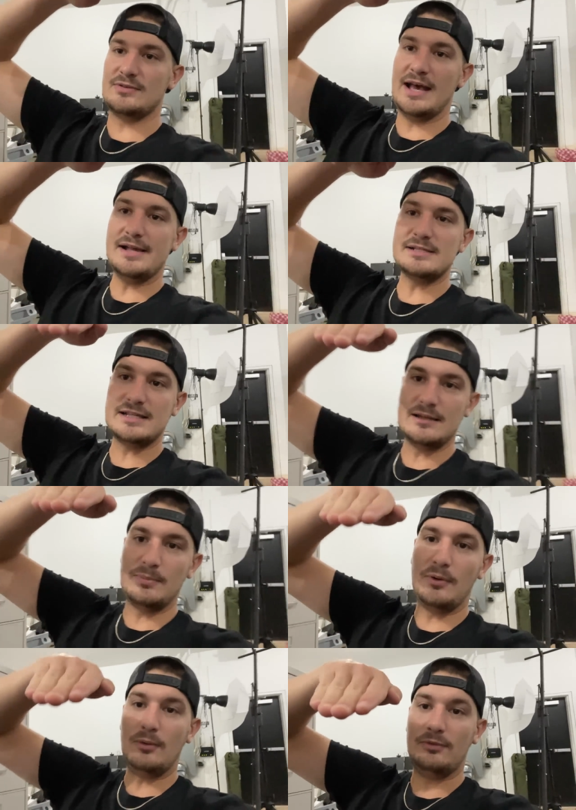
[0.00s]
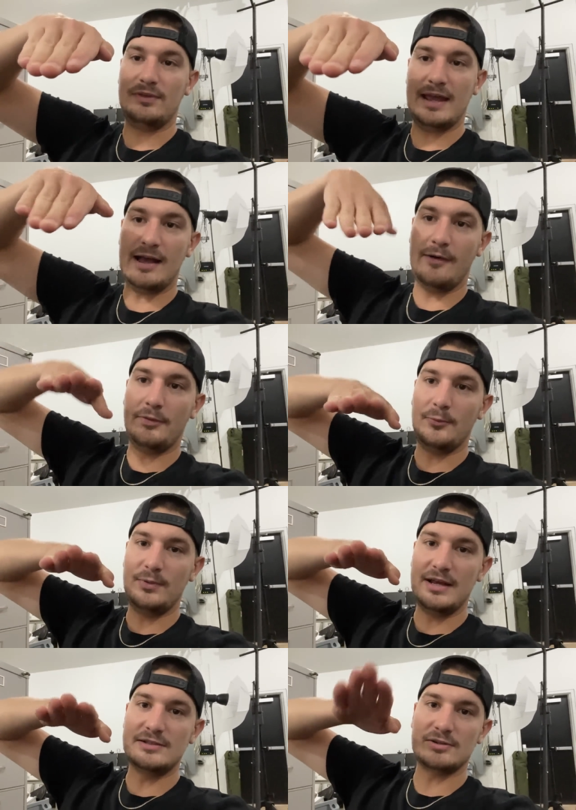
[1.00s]
So as it's getting pulled down, the
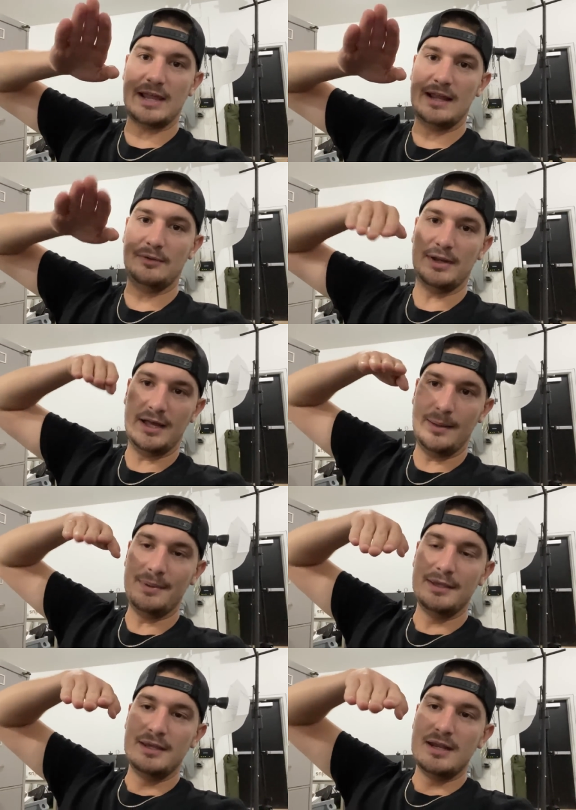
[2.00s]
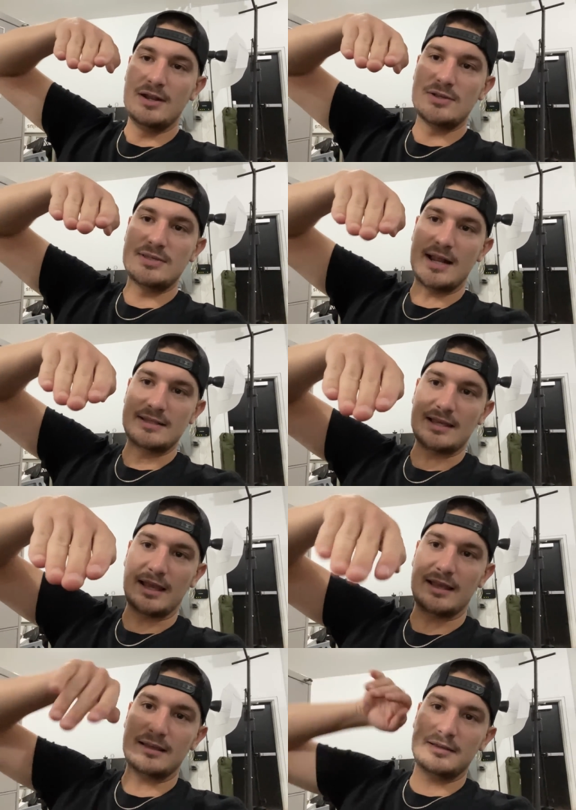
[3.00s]
wings are angled up so that it's like